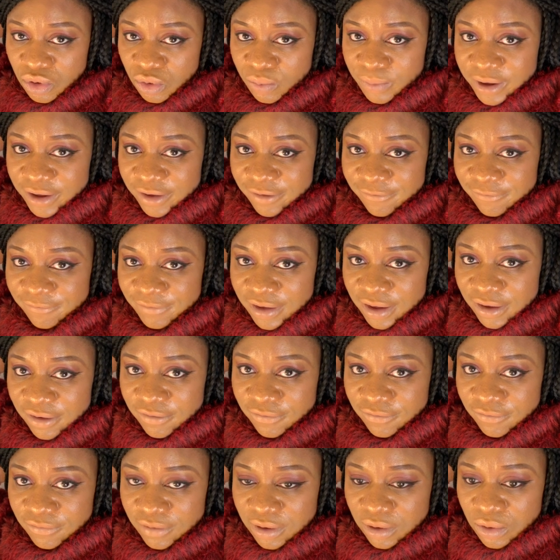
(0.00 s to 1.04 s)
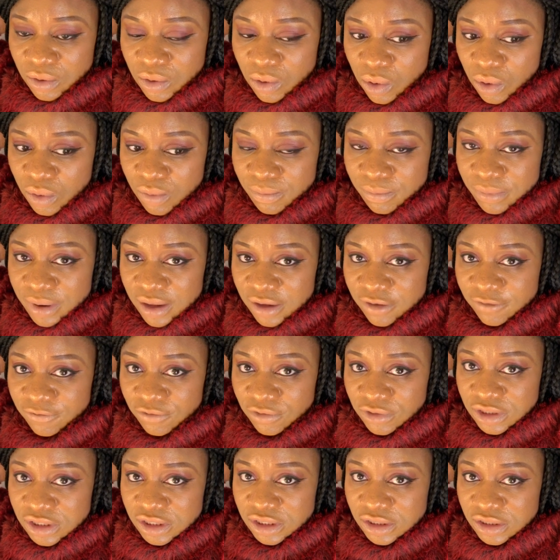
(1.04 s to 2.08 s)
by 5. I'll come back
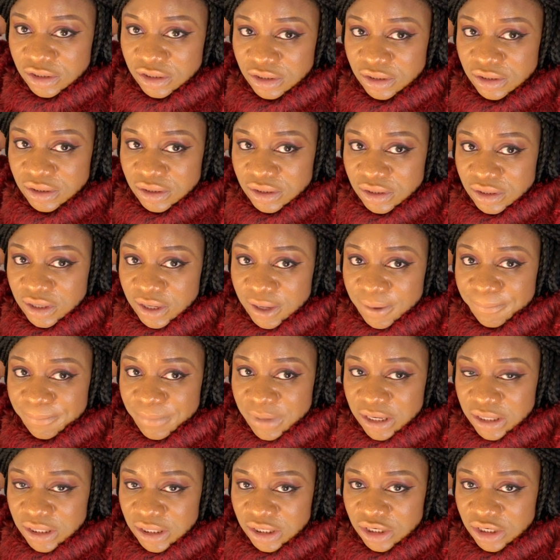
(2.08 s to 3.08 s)
for the main